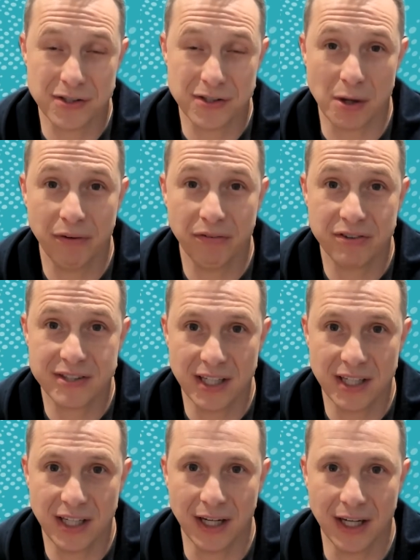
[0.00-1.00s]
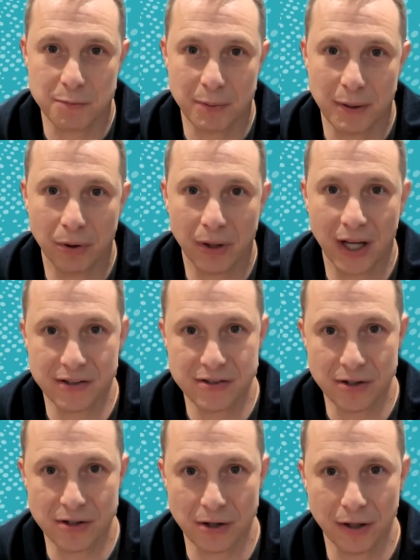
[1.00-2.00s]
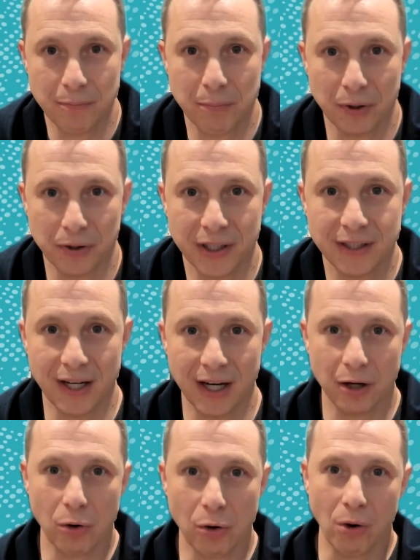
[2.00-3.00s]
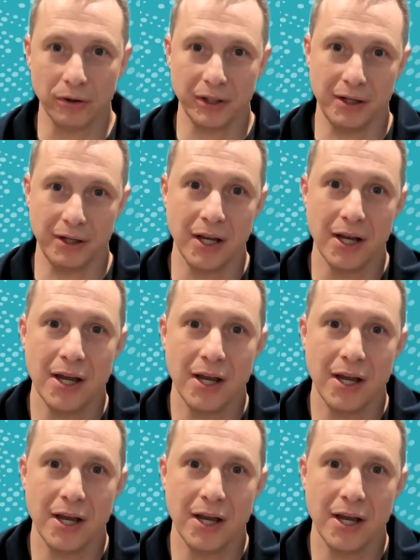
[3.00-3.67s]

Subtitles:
that we've seen as people get started building data quality